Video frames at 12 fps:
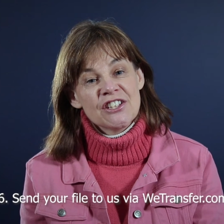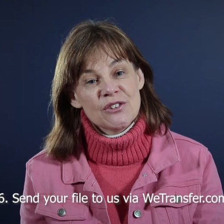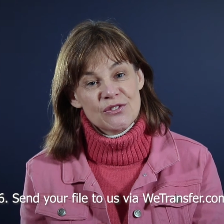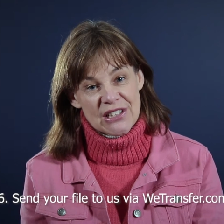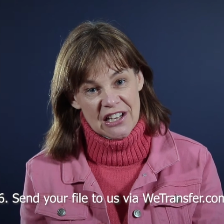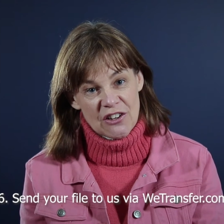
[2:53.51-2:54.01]
that
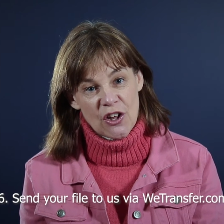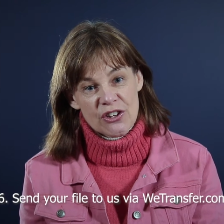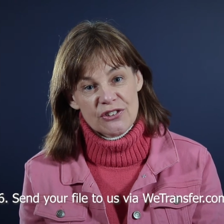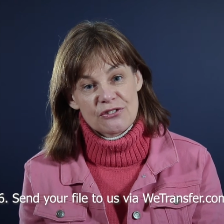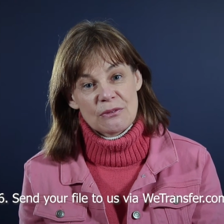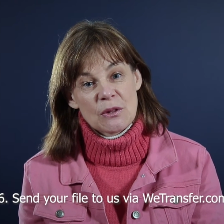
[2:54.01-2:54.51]
you've
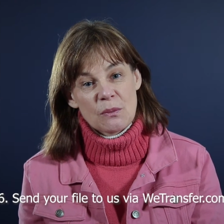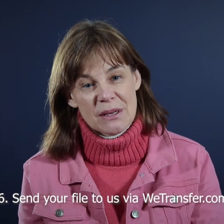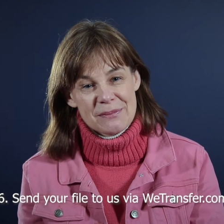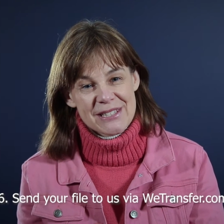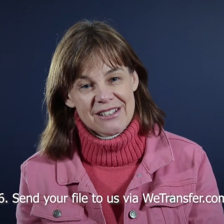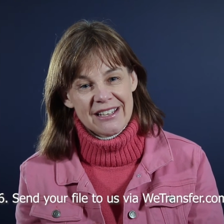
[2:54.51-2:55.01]
downloaded from the
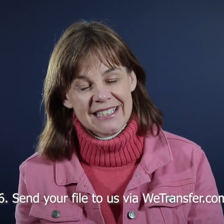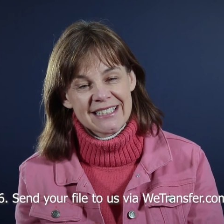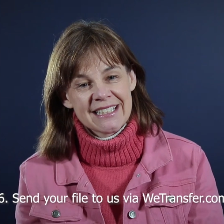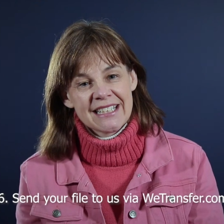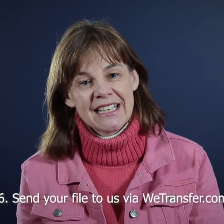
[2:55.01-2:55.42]
website.